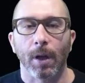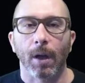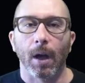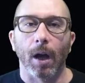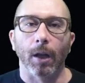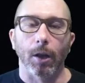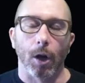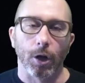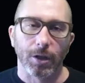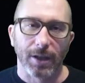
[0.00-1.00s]
a
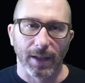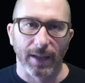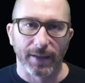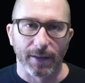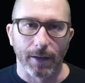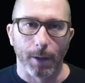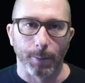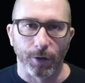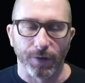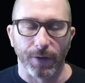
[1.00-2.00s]
large list of
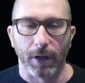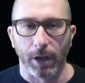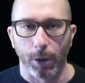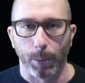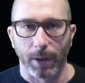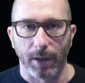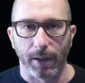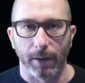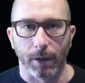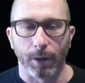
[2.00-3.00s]
numbers very quickly.
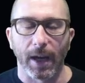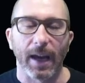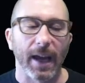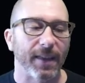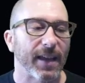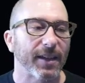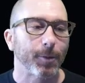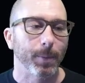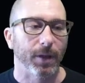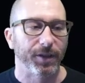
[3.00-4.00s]
Okay. And that's
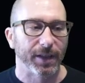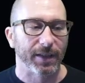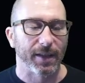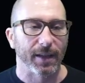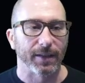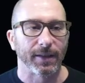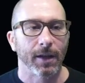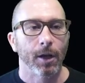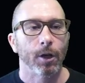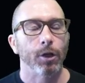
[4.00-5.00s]
built into this.
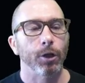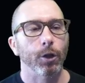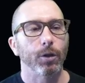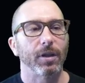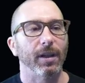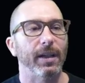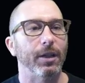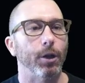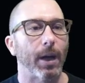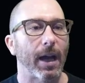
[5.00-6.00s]
Usually you have